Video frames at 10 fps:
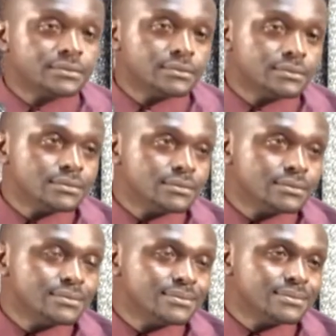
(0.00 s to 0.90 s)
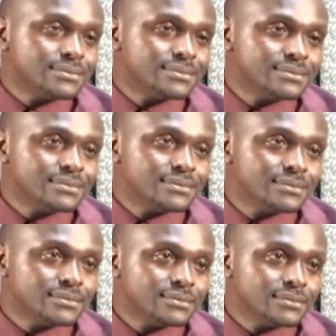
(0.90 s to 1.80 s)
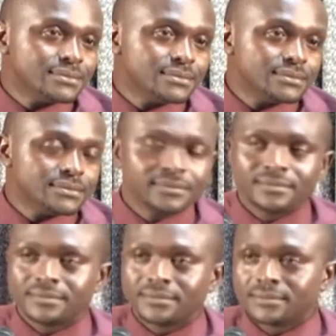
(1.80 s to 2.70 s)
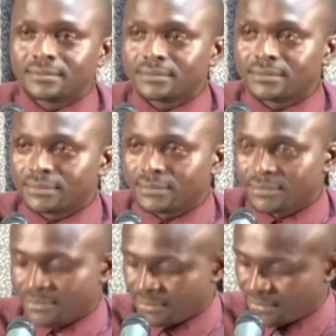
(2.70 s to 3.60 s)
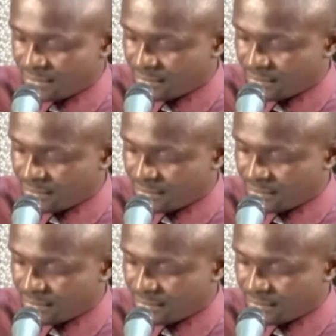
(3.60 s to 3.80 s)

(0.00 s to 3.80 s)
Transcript: [no speech]